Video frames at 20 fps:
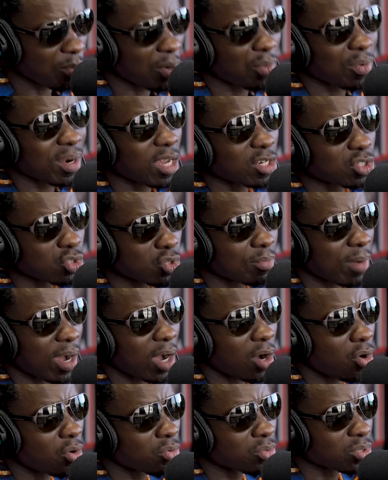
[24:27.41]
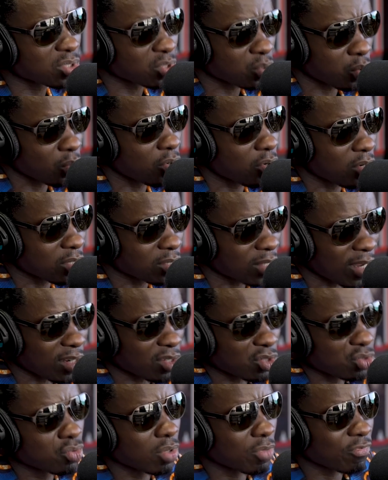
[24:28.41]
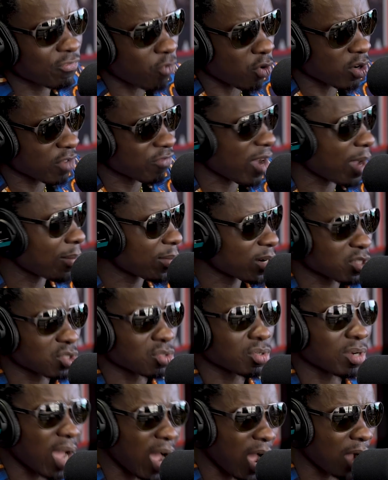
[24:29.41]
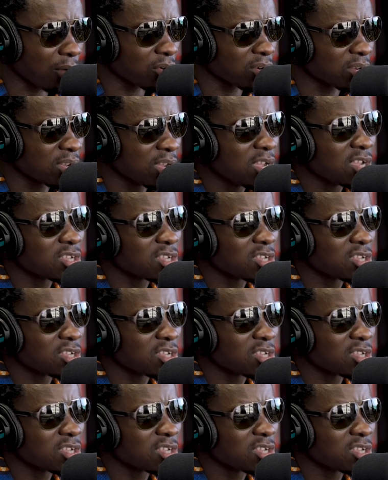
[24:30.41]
But when I do my own tours, I do up 45 minutes on hour